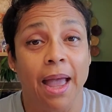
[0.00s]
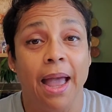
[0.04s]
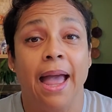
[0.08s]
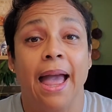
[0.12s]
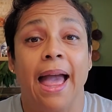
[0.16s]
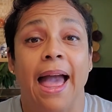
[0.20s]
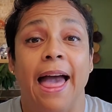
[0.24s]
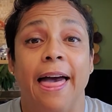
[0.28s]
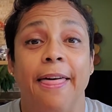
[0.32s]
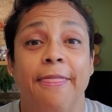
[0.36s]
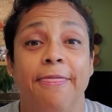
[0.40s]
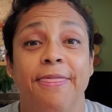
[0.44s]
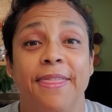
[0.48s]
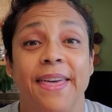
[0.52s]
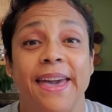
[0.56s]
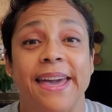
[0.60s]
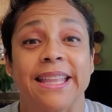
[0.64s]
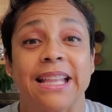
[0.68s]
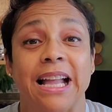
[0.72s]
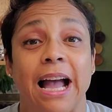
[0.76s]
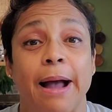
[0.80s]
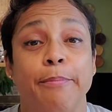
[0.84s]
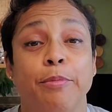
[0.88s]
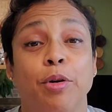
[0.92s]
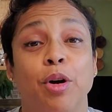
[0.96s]
and
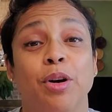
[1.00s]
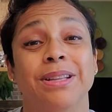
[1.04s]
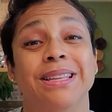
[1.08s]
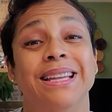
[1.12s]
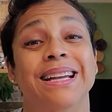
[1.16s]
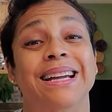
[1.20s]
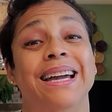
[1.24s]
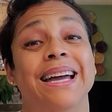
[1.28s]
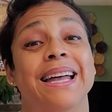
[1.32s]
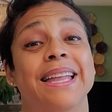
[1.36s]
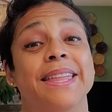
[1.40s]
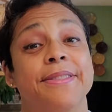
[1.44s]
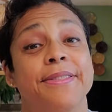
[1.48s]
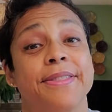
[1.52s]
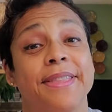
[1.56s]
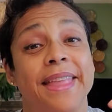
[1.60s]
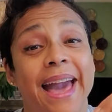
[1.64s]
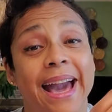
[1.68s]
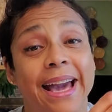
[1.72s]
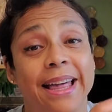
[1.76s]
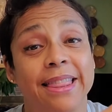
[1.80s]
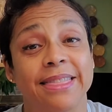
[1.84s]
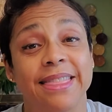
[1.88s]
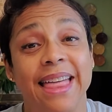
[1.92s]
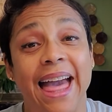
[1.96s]
then I'm going to
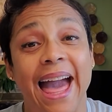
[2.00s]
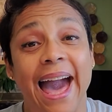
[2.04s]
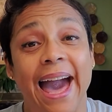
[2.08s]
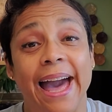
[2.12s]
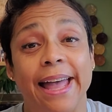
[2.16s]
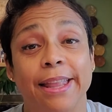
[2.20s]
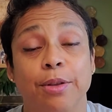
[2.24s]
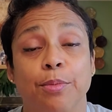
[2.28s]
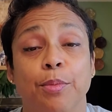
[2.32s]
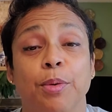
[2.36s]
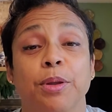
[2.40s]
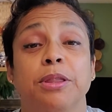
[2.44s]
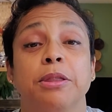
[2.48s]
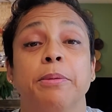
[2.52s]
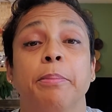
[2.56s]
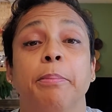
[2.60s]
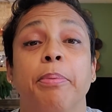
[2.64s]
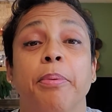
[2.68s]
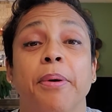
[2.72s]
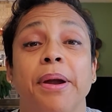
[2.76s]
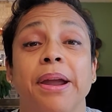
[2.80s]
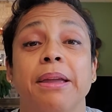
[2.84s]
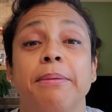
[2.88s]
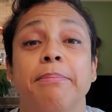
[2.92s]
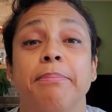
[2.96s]
connect that with the
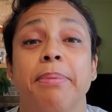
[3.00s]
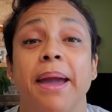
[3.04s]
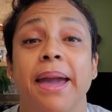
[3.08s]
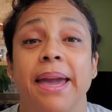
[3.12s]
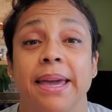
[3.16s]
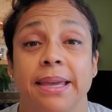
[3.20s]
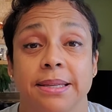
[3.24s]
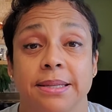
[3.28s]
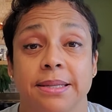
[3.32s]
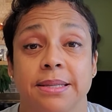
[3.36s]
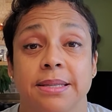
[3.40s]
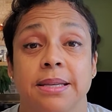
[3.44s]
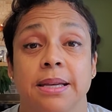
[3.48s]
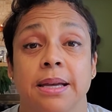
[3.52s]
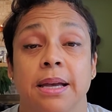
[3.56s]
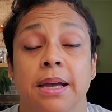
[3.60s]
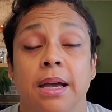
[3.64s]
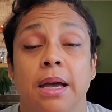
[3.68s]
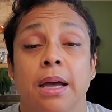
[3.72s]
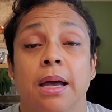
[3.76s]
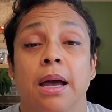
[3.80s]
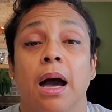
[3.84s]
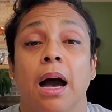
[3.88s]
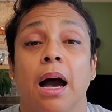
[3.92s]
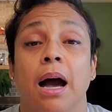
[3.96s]
brain-based
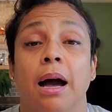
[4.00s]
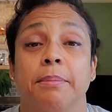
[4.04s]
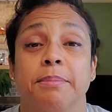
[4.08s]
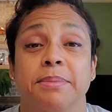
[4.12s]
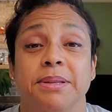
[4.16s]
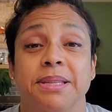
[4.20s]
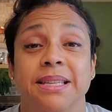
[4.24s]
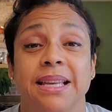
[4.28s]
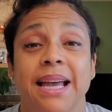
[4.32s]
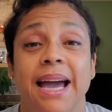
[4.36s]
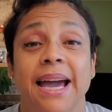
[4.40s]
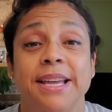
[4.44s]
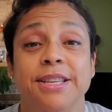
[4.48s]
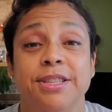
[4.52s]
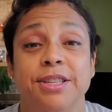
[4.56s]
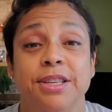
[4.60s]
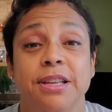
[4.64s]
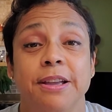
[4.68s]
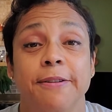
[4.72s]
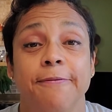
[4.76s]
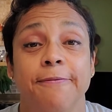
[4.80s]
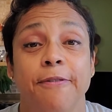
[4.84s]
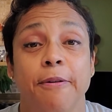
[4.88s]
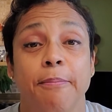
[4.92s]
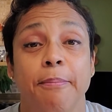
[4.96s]
science
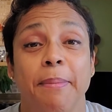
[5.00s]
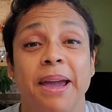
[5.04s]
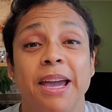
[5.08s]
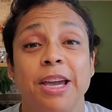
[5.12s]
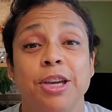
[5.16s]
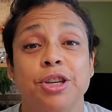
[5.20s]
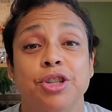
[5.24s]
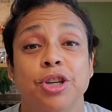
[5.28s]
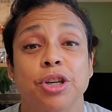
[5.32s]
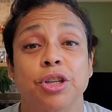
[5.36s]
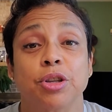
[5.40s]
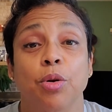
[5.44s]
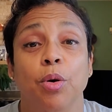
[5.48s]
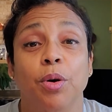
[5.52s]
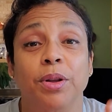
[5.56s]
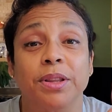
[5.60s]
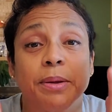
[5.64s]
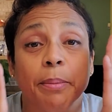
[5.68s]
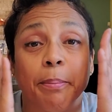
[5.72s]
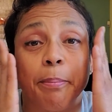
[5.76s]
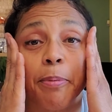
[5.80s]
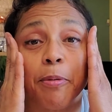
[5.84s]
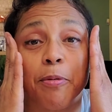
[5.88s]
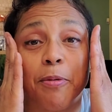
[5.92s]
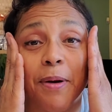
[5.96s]
and information on
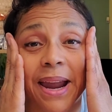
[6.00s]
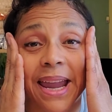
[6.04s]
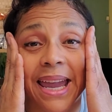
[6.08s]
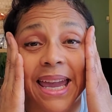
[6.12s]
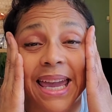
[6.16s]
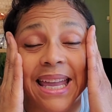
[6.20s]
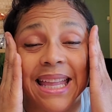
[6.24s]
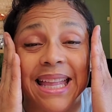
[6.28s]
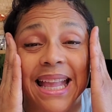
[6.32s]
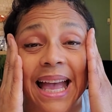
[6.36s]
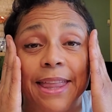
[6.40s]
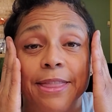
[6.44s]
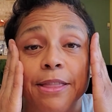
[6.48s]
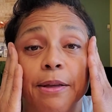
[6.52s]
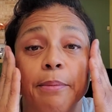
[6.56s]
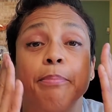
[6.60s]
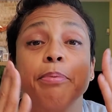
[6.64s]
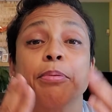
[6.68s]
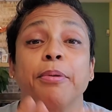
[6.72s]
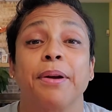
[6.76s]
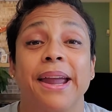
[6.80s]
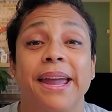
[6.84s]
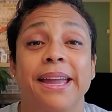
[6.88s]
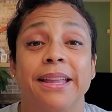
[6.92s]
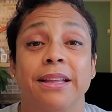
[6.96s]
the brain and the
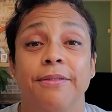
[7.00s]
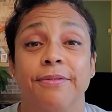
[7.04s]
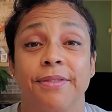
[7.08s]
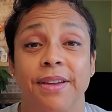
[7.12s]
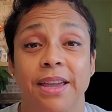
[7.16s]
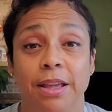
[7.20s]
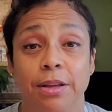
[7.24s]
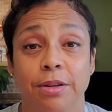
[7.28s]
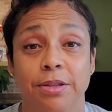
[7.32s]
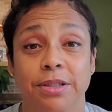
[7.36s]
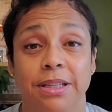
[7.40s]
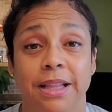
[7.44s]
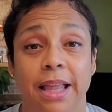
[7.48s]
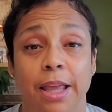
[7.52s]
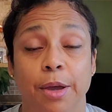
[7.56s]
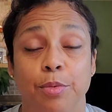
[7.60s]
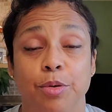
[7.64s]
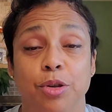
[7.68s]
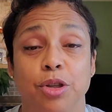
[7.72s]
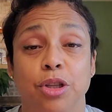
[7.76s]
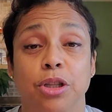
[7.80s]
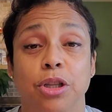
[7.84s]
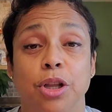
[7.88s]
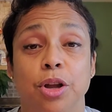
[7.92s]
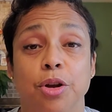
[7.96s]
brain of English
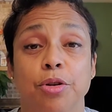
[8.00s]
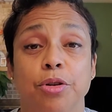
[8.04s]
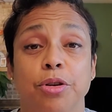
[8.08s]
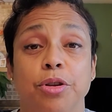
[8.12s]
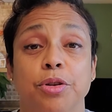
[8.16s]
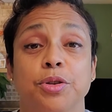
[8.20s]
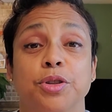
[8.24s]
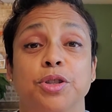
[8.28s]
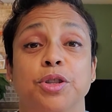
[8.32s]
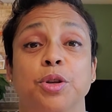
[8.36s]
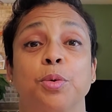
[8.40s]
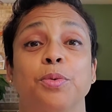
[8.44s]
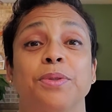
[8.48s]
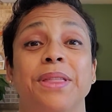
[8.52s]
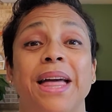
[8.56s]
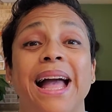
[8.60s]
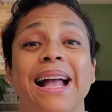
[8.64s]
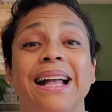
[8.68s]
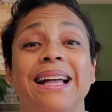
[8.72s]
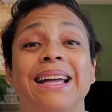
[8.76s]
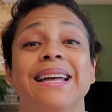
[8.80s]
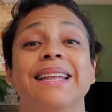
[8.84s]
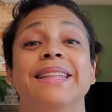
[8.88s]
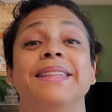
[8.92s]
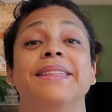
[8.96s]
language learners, so
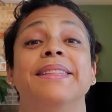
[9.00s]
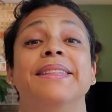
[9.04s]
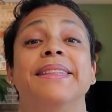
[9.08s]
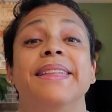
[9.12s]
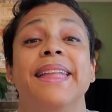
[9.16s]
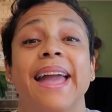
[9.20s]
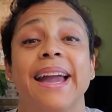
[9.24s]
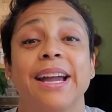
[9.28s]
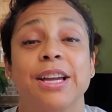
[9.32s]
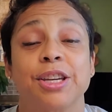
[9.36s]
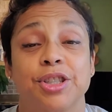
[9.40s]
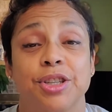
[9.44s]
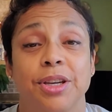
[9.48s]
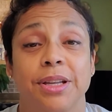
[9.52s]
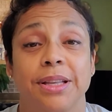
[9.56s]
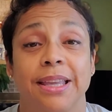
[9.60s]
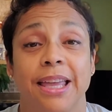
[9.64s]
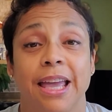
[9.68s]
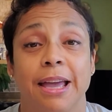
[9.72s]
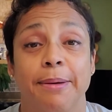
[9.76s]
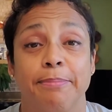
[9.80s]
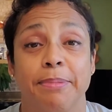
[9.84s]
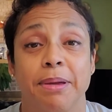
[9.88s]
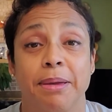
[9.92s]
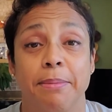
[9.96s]
that connection
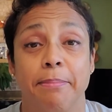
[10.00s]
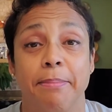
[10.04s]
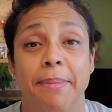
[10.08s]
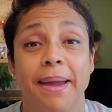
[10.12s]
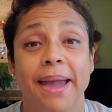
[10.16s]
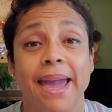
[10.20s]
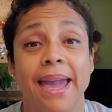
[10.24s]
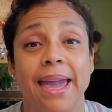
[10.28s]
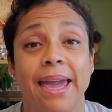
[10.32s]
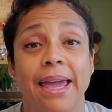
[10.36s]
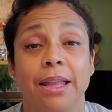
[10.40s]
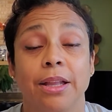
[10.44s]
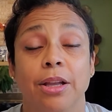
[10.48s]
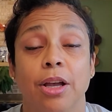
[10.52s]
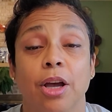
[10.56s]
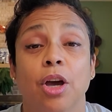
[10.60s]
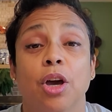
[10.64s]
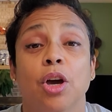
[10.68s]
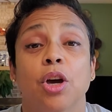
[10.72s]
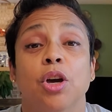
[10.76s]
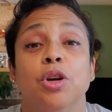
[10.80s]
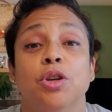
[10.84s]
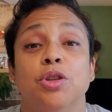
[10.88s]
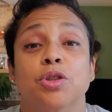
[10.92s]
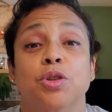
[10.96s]
can be made
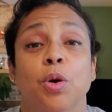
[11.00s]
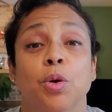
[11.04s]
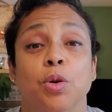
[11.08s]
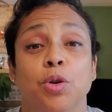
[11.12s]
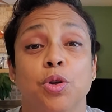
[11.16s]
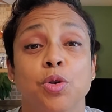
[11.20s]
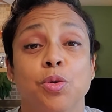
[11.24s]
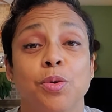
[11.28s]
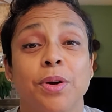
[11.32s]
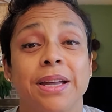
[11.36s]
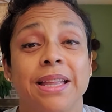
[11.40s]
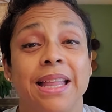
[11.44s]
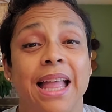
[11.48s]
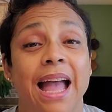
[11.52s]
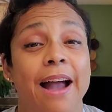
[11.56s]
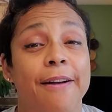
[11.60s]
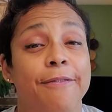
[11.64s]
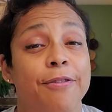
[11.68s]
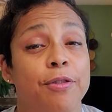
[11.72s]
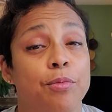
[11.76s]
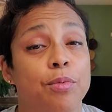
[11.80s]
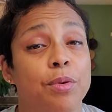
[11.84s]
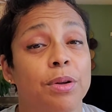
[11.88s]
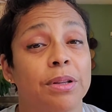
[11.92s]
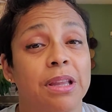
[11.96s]
so you can have
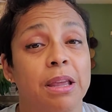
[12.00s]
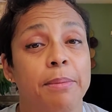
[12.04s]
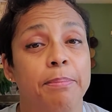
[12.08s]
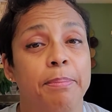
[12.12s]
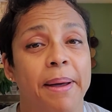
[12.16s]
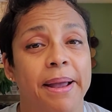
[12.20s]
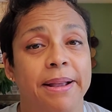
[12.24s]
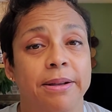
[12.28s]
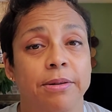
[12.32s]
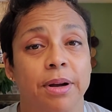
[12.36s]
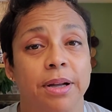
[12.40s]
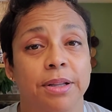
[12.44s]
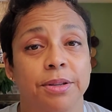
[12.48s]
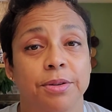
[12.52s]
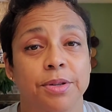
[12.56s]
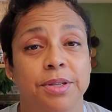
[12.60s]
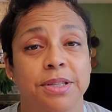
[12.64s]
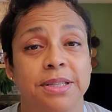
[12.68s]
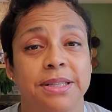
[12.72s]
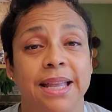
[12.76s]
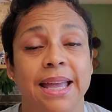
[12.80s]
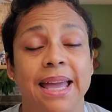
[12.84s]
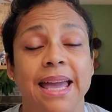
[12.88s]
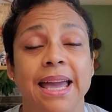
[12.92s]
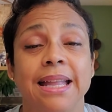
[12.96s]
a really better
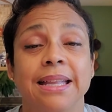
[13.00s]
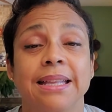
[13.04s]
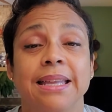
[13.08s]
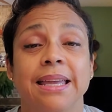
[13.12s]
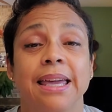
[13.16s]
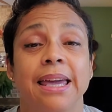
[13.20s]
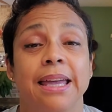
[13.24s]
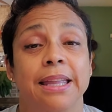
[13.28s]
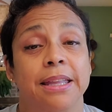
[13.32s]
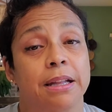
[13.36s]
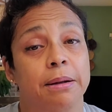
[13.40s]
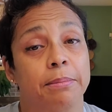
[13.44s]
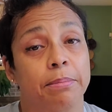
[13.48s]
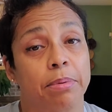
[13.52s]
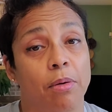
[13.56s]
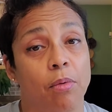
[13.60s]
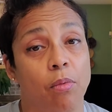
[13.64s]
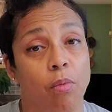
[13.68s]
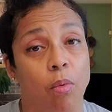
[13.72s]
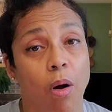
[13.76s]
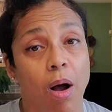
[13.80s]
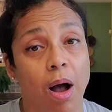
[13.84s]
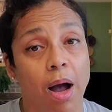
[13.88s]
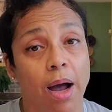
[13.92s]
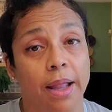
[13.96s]
understanding, and number
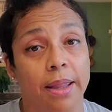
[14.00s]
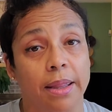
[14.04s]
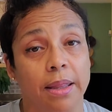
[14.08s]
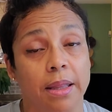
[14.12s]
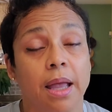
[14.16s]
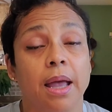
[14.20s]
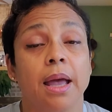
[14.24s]
one,